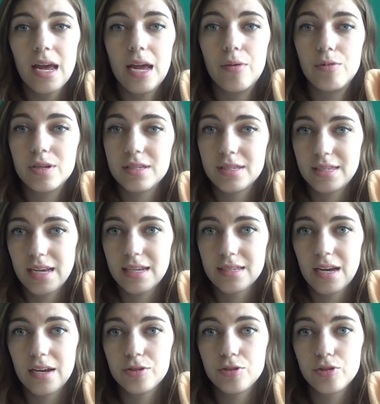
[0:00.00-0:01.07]
it was
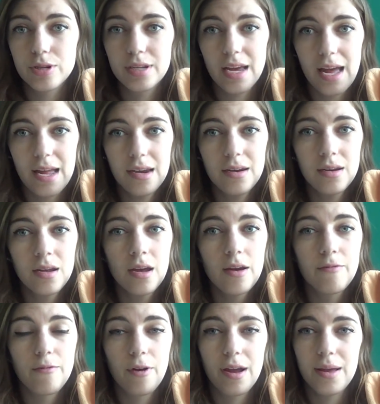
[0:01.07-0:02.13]
600 yen
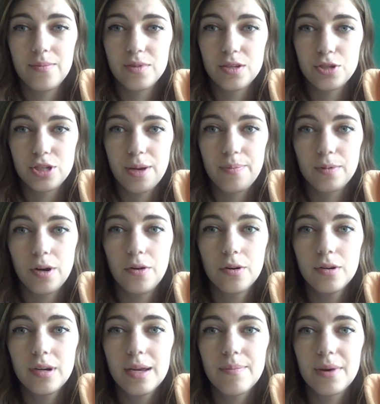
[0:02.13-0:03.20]
for him to ship locally,